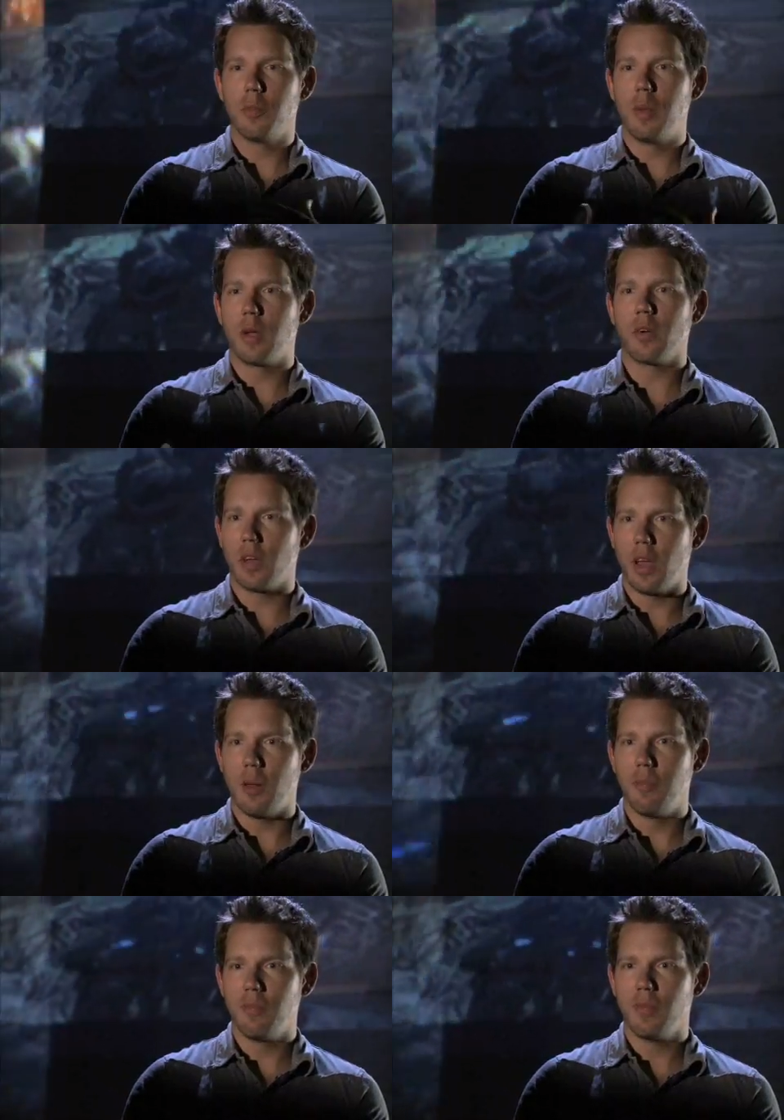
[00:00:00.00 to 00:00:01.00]
It's a bigger
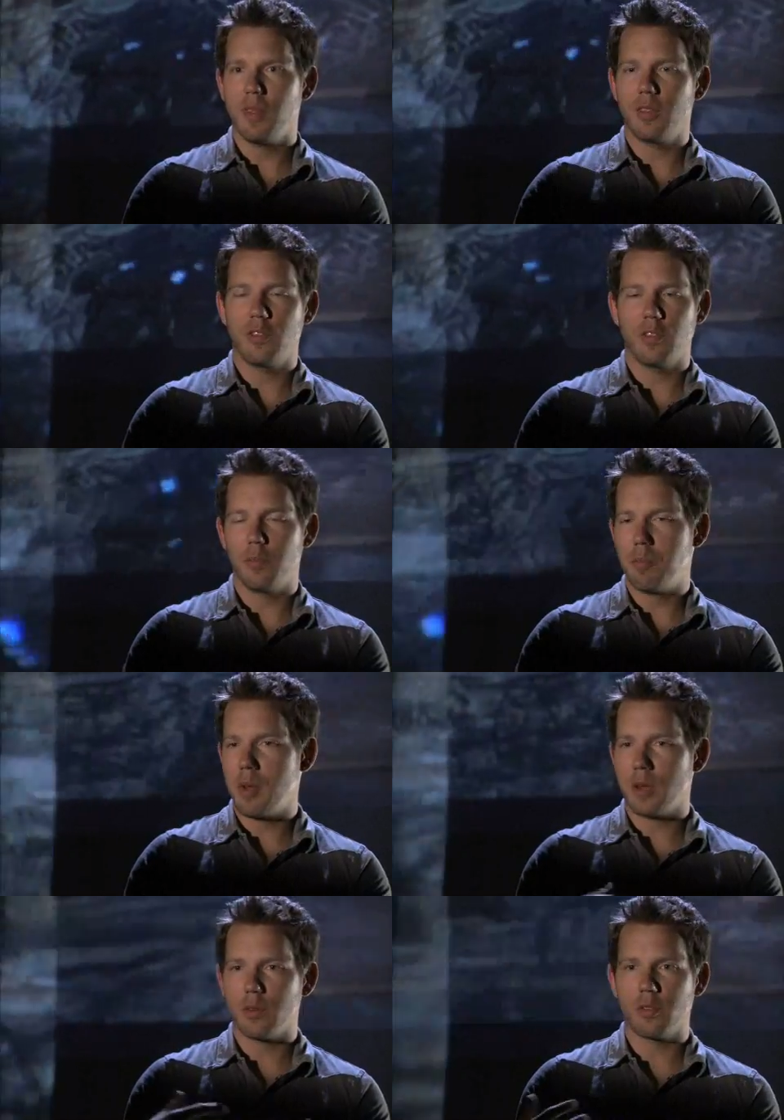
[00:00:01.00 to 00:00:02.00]
game. It's
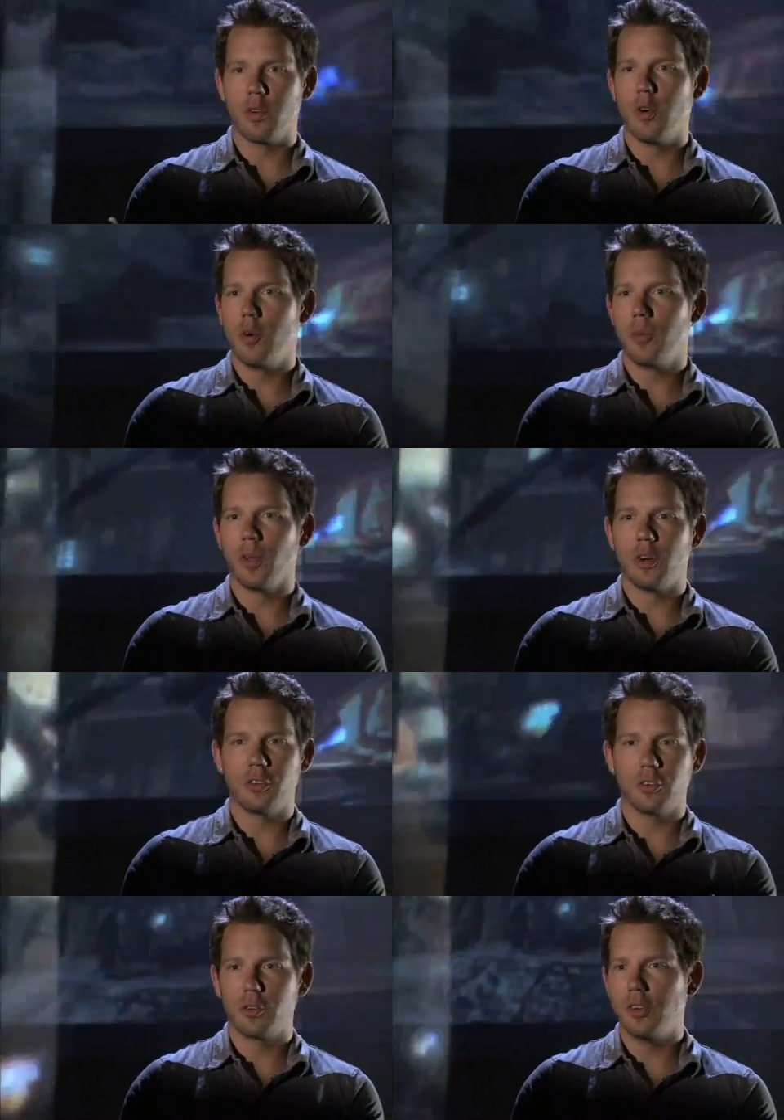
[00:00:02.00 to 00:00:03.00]
just bigger scope,
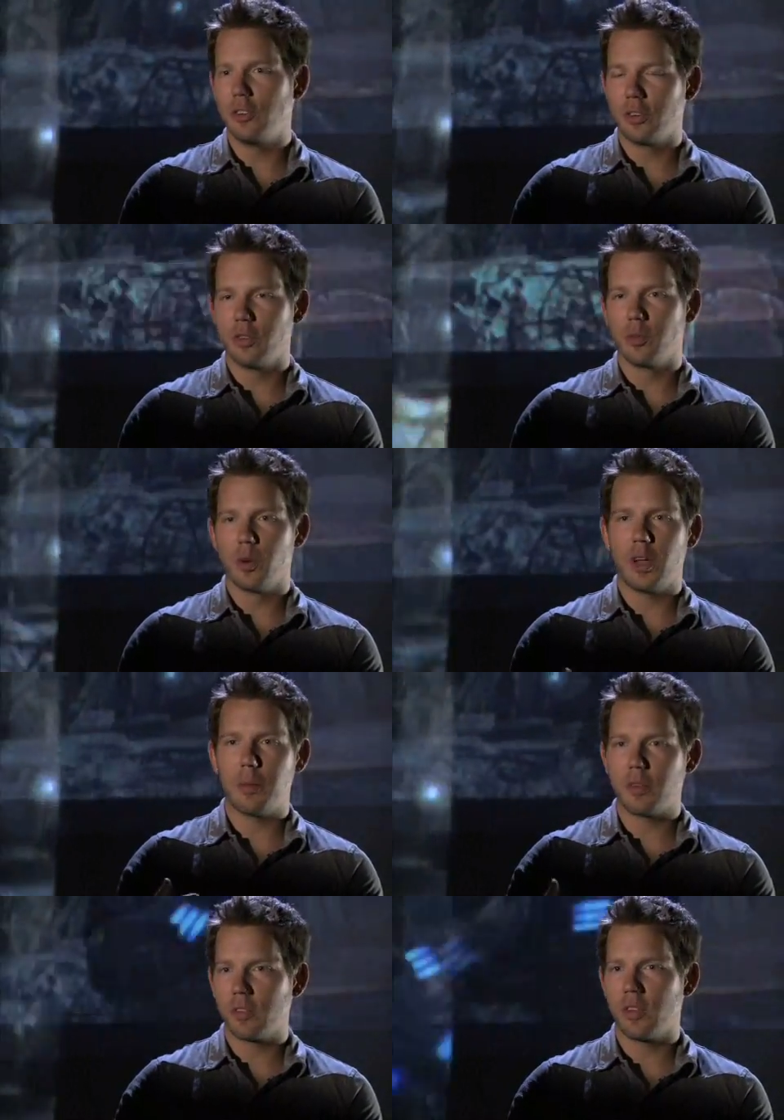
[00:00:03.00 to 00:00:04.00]
larger creatures,
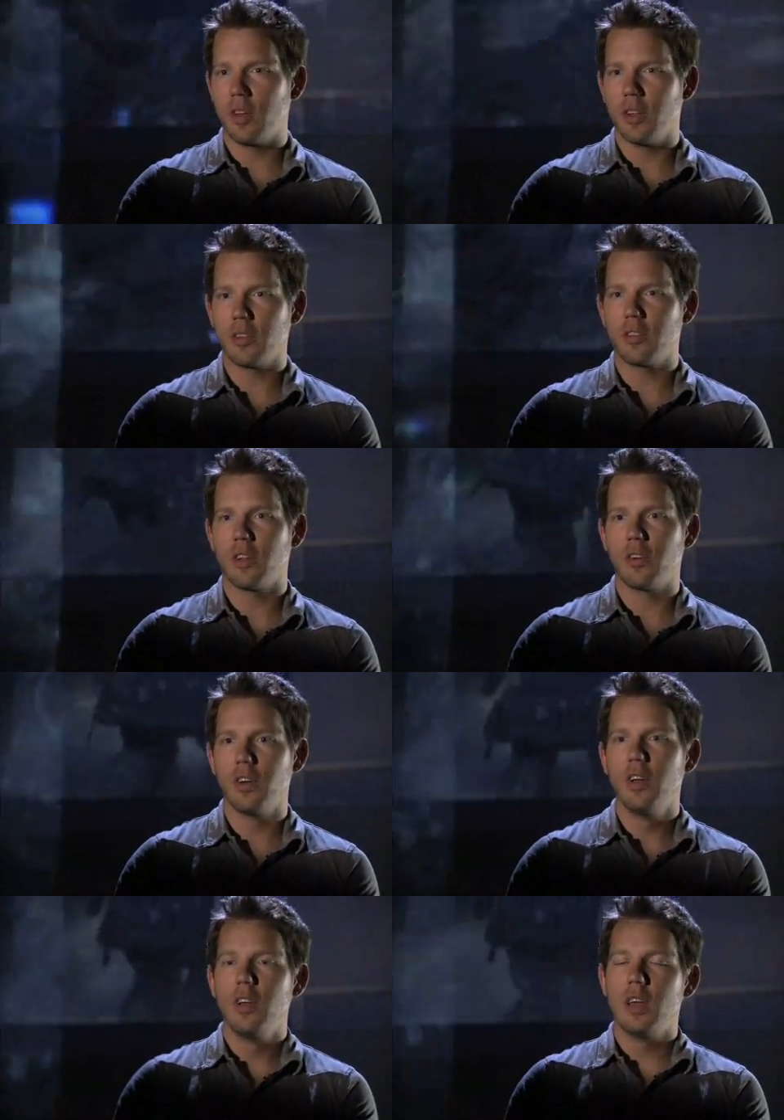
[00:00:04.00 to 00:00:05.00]
more epic scale,
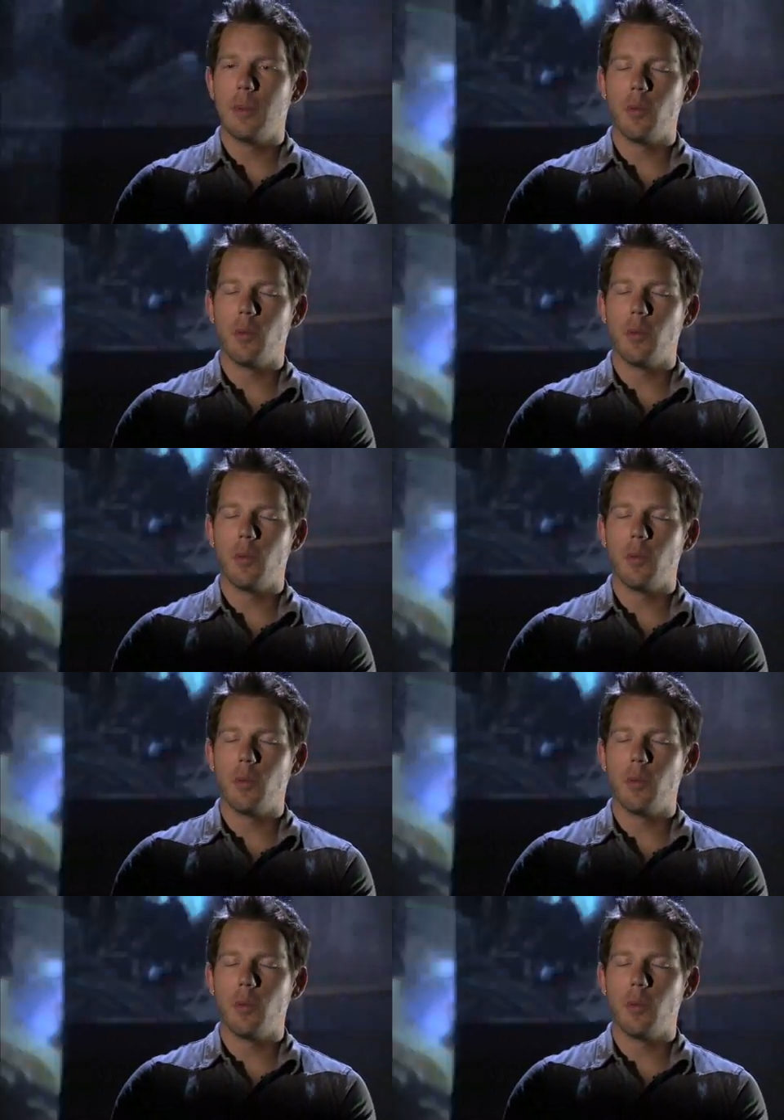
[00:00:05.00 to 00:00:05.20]
etc.